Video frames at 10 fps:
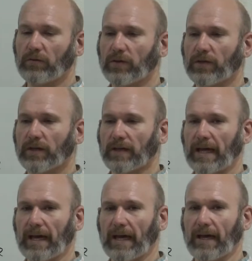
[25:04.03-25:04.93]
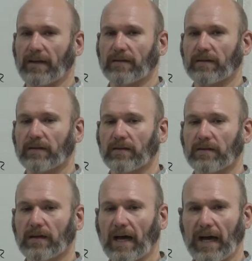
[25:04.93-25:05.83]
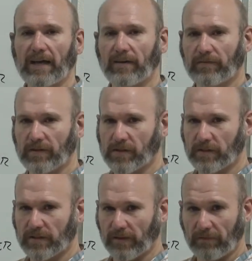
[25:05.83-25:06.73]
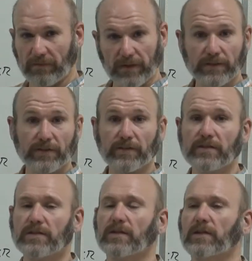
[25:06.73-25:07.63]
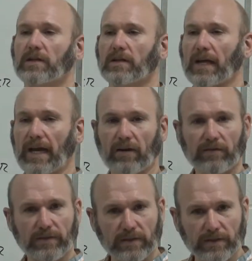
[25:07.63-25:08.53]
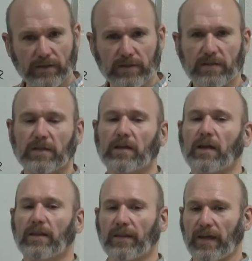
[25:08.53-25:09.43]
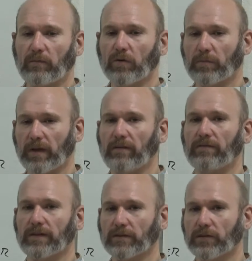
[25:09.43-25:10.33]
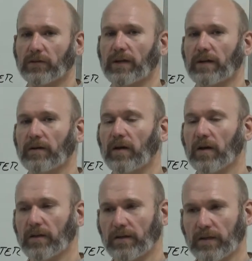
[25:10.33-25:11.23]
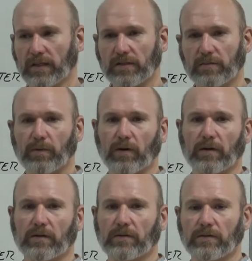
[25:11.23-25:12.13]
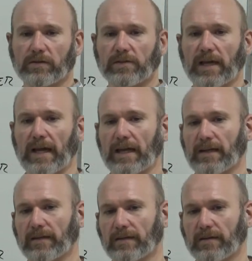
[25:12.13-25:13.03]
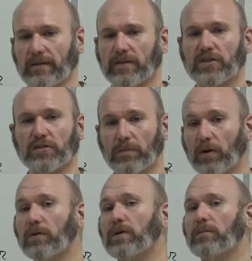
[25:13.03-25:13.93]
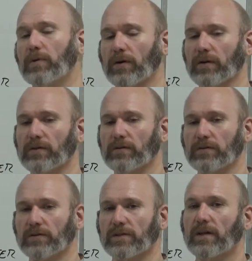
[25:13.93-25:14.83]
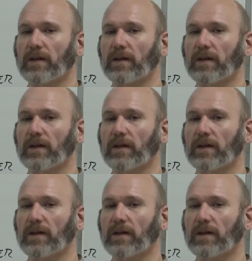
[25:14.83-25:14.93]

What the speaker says: look at high efficiency filters, air filters, they will be filtering dust particles and smoke particles